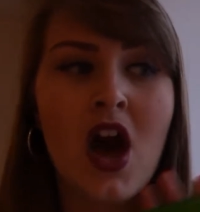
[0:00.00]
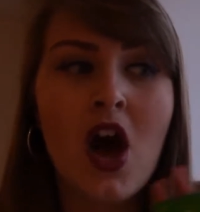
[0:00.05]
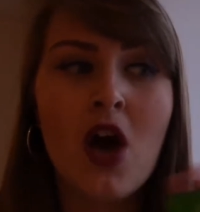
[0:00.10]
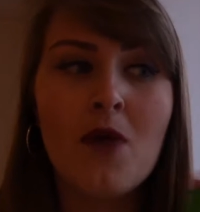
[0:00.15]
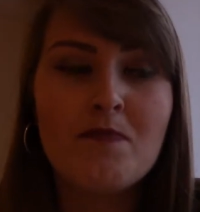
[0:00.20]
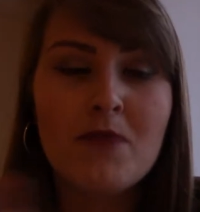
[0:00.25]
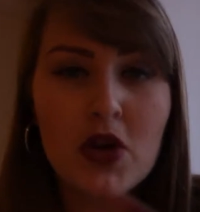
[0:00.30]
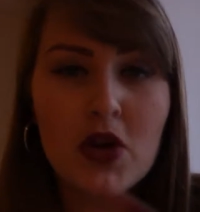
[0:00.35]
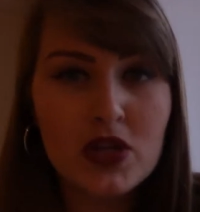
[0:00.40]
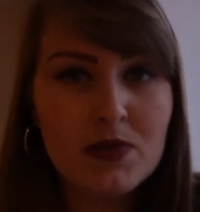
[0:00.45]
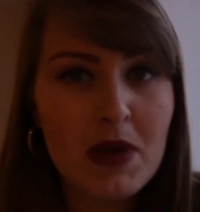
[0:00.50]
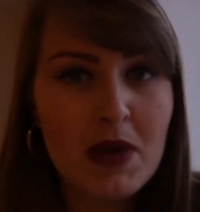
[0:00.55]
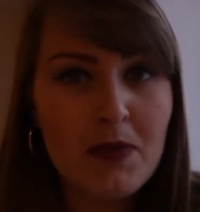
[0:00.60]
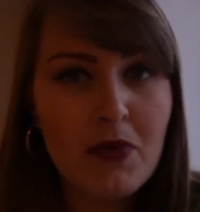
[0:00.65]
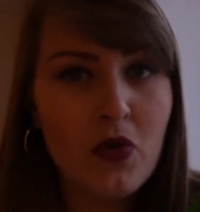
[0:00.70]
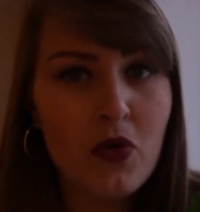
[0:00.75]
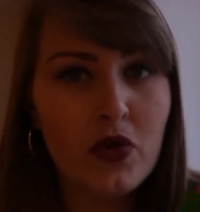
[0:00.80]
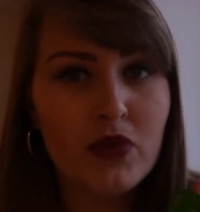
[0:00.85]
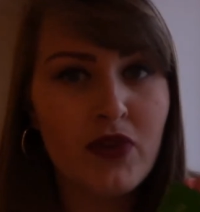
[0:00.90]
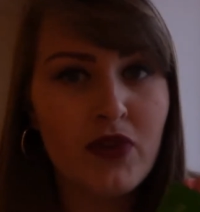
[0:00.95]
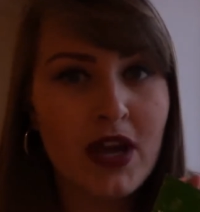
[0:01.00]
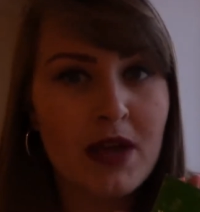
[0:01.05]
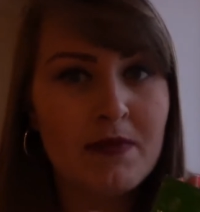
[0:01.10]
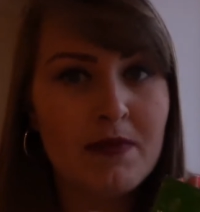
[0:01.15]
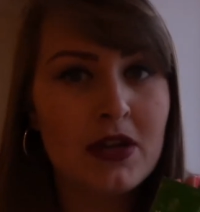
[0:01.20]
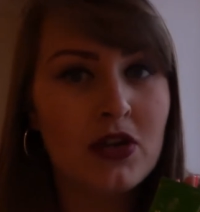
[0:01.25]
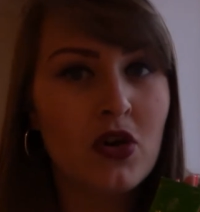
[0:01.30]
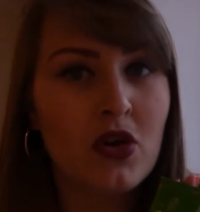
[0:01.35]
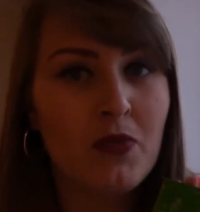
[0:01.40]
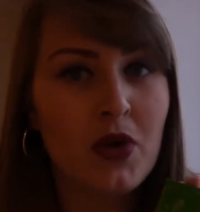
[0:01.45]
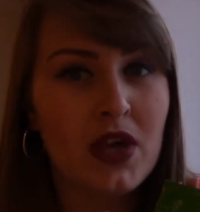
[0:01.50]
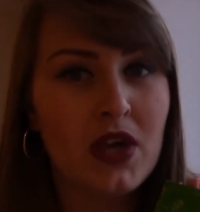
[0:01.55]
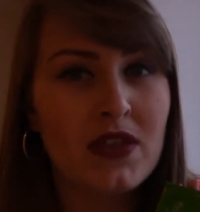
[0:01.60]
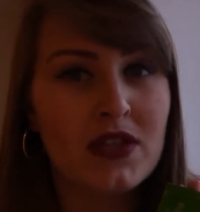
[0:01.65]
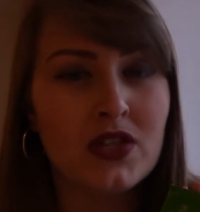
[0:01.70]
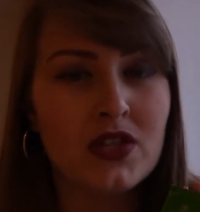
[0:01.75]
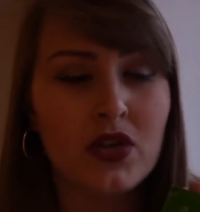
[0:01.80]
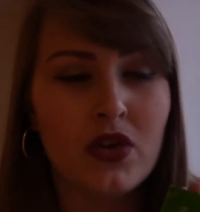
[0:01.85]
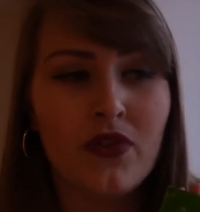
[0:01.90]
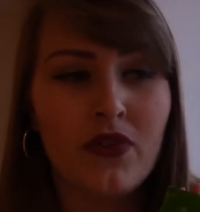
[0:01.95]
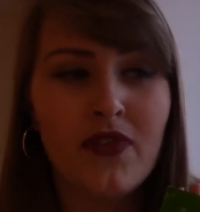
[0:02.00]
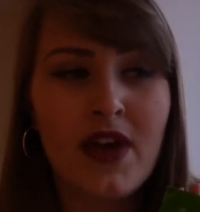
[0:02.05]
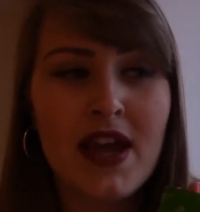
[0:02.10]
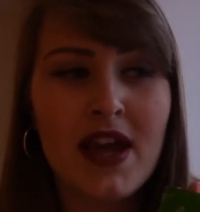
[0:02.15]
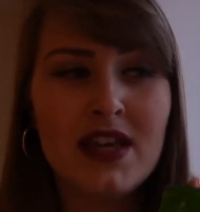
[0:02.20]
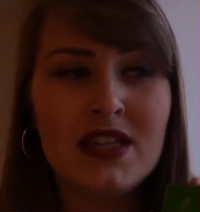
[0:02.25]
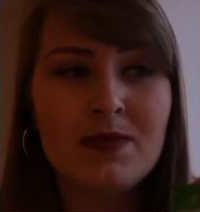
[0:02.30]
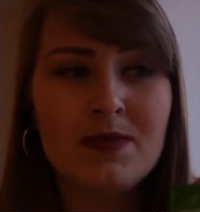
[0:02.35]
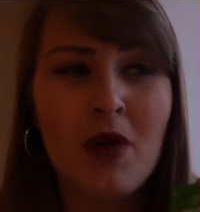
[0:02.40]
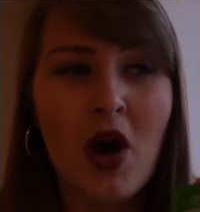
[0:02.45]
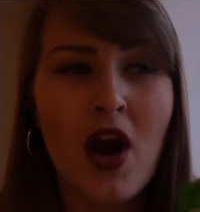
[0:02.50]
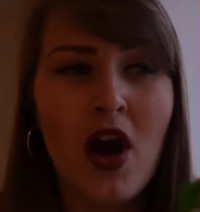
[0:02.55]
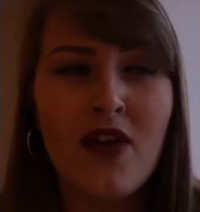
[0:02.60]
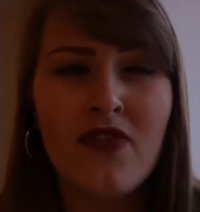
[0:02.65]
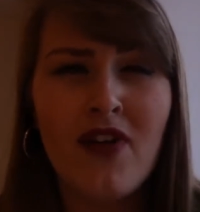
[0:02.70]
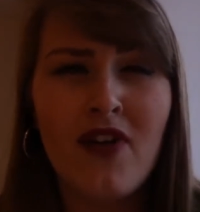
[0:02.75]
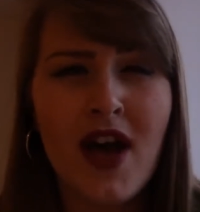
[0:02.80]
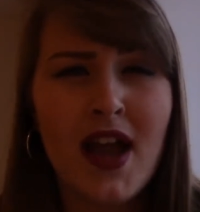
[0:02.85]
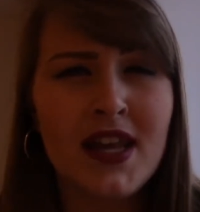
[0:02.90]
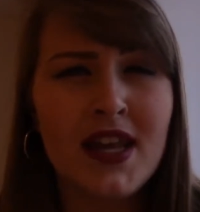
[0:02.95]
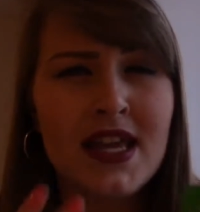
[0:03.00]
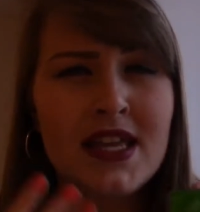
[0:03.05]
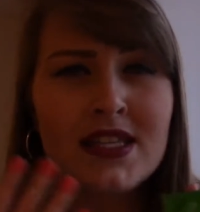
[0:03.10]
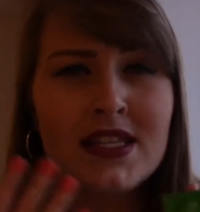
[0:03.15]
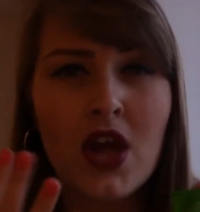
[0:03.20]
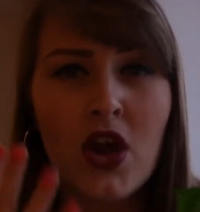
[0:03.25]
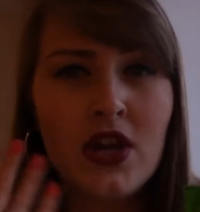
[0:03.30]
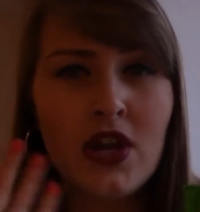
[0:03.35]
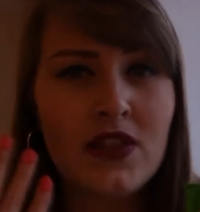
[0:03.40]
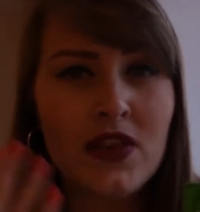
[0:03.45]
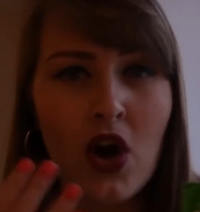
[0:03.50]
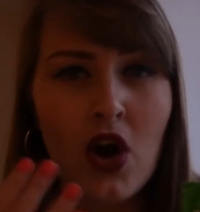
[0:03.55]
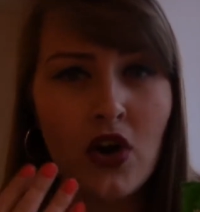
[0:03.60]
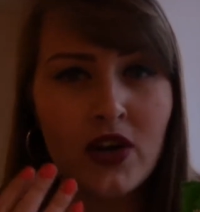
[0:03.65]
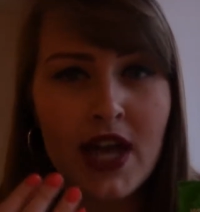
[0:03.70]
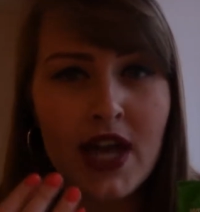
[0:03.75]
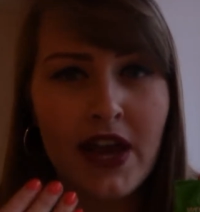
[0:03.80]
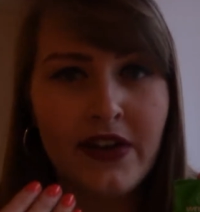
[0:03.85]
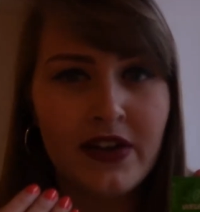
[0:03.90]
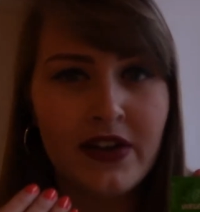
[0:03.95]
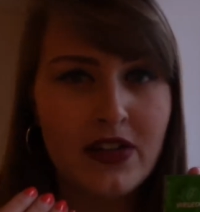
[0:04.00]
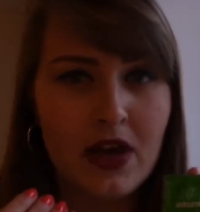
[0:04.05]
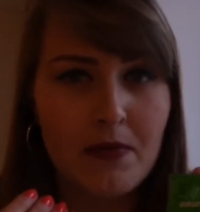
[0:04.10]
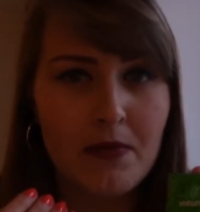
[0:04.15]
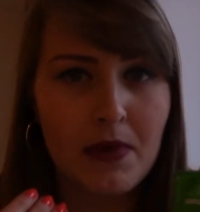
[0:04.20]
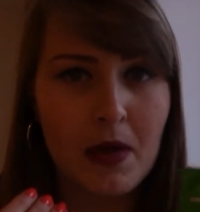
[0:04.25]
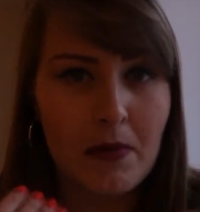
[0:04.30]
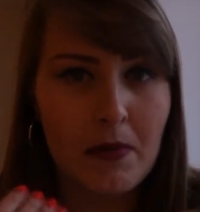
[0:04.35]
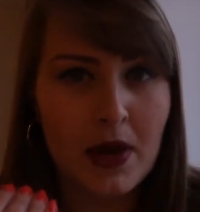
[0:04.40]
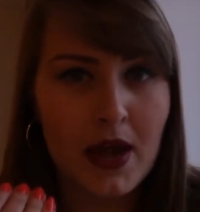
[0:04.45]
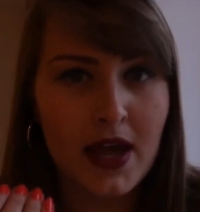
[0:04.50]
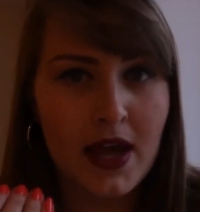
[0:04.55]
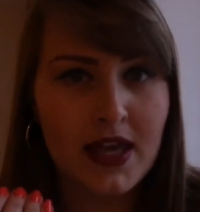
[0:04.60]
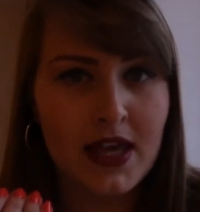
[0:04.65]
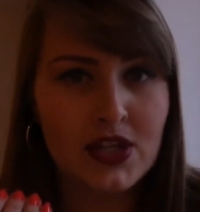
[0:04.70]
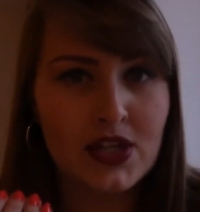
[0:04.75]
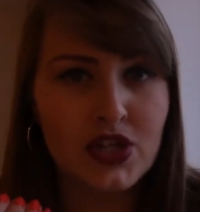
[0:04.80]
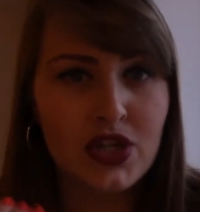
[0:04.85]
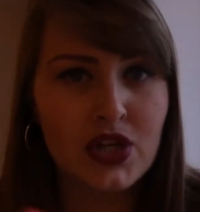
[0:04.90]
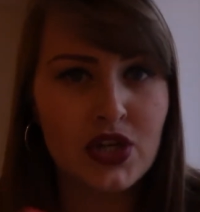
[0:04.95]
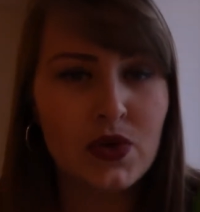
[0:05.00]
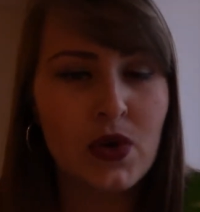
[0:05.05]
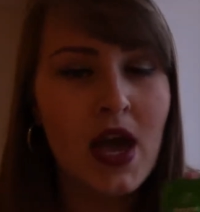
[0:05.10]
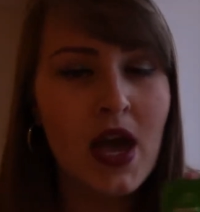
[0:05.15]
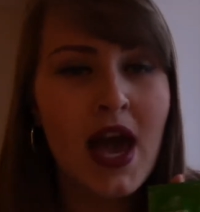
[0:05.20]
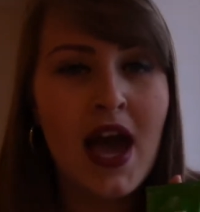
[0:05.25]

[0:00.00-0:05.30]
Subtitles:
Most people would recommend not putting this on your face, but I find it's only the odd area that I'm applying it to,